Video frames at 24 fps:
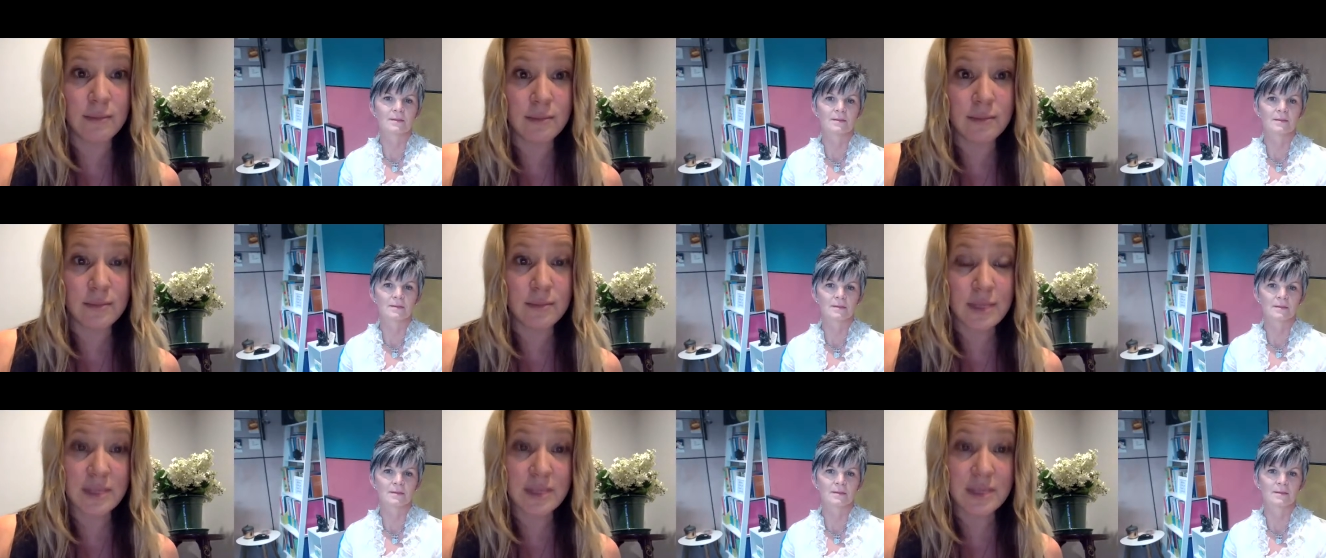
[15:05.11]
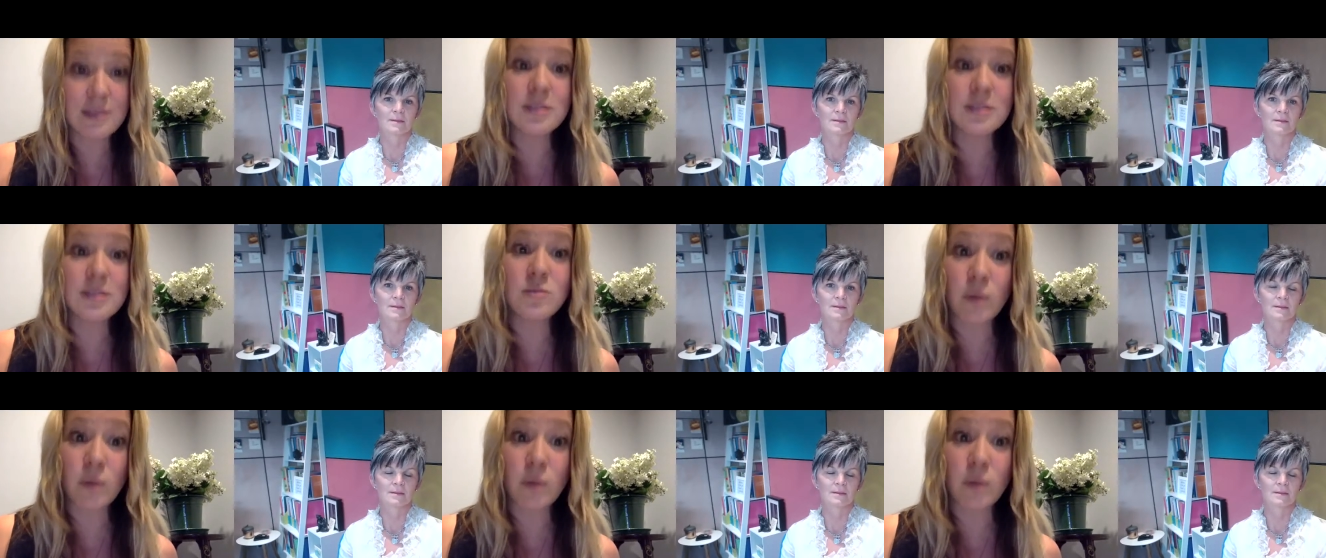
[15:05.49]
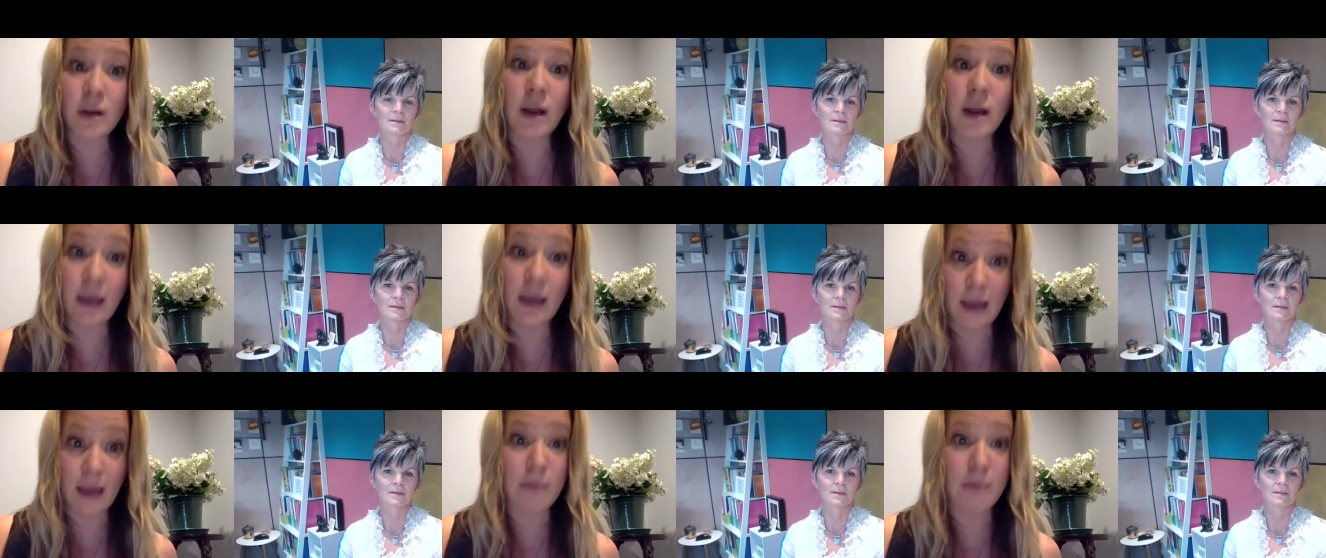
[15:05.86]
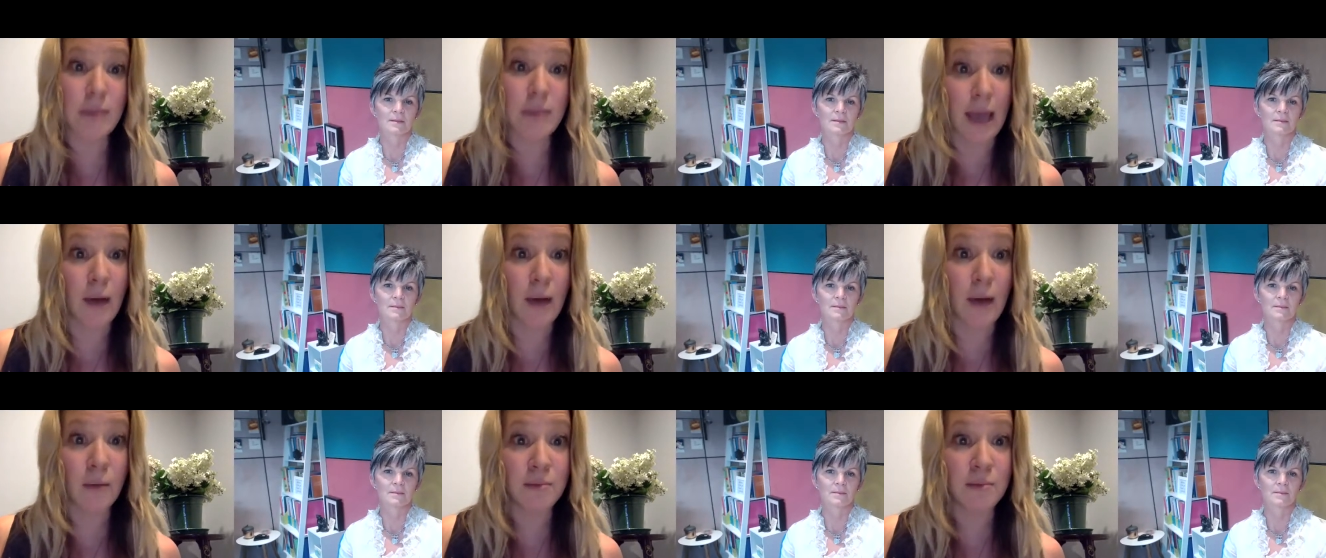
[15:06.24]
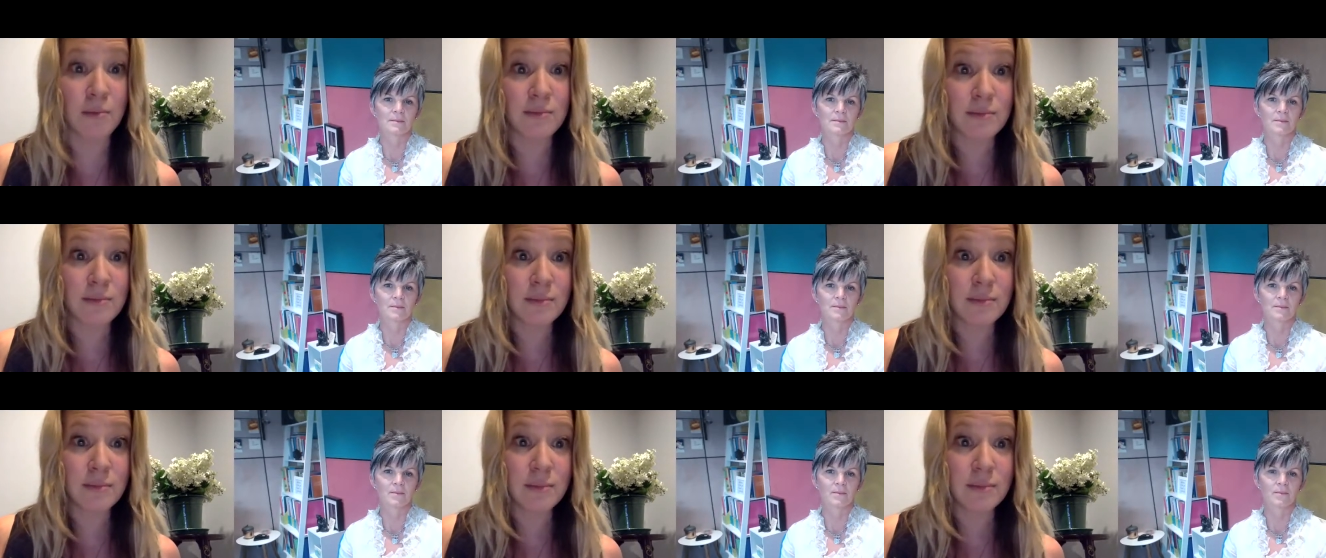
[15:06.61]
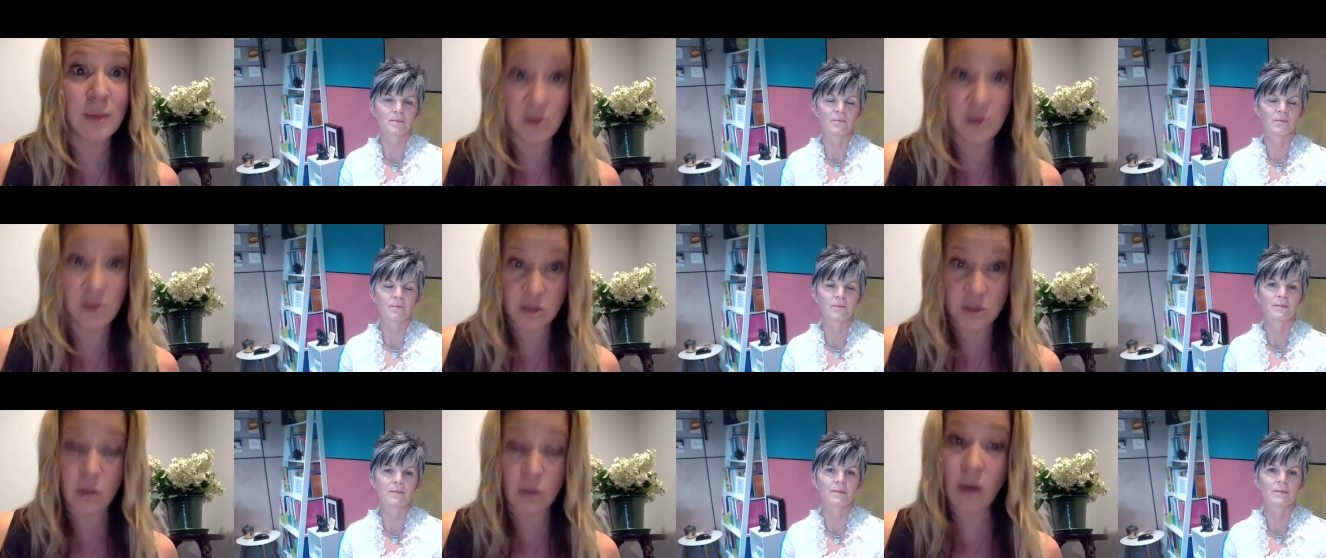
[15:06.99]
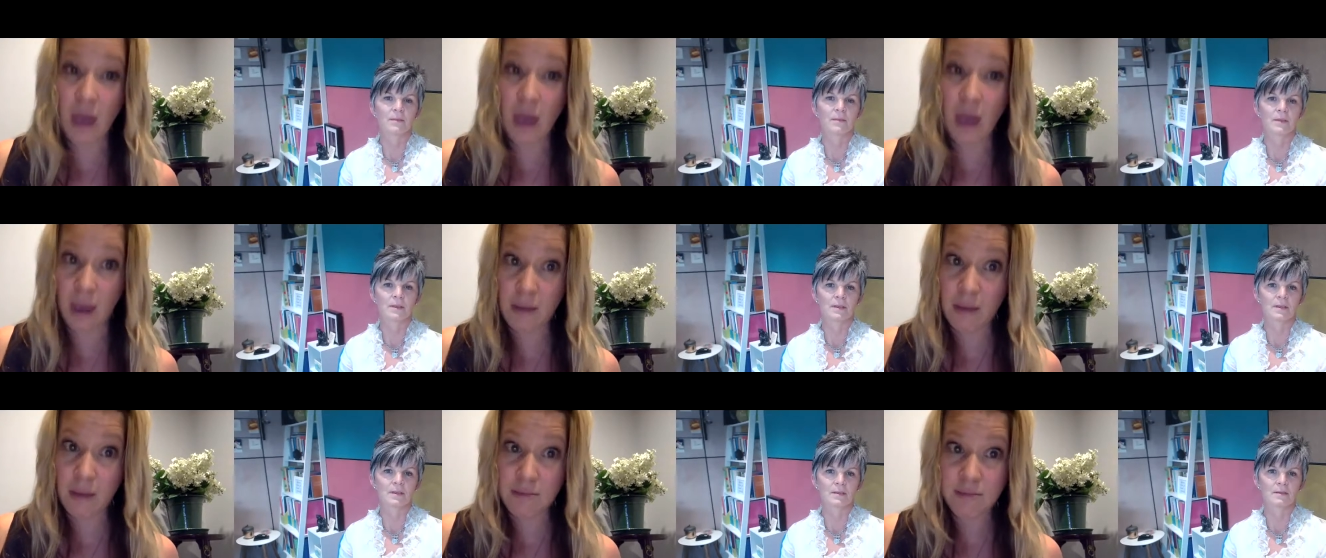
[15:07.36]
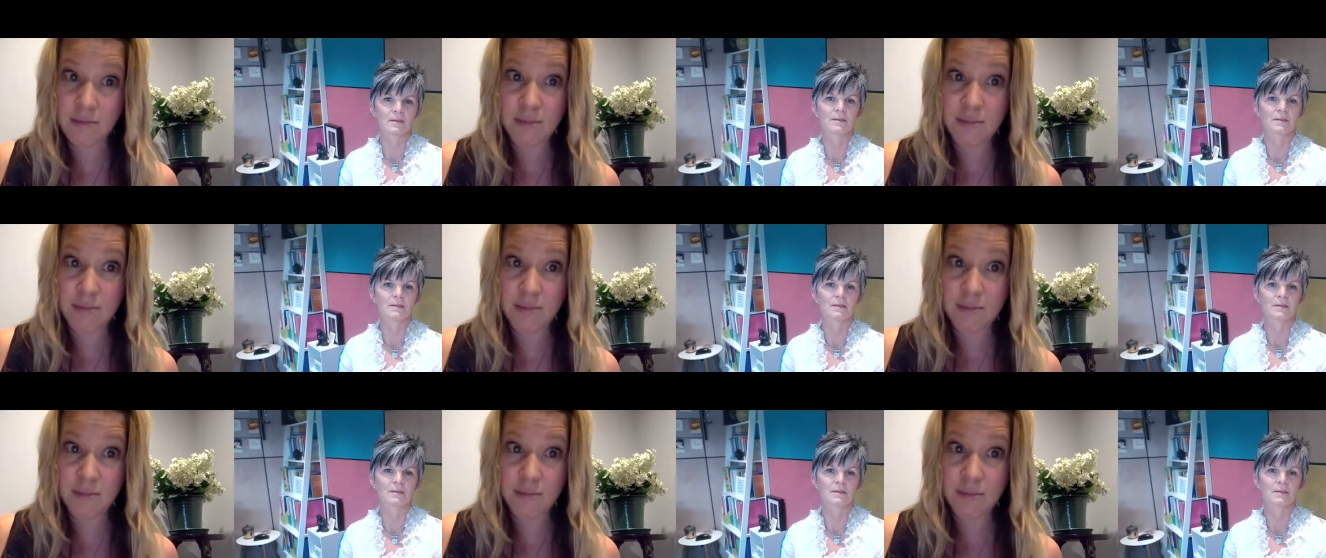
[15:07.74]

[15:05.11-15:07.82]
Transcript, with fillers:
Speaker 1: this is what I am now. It's okay.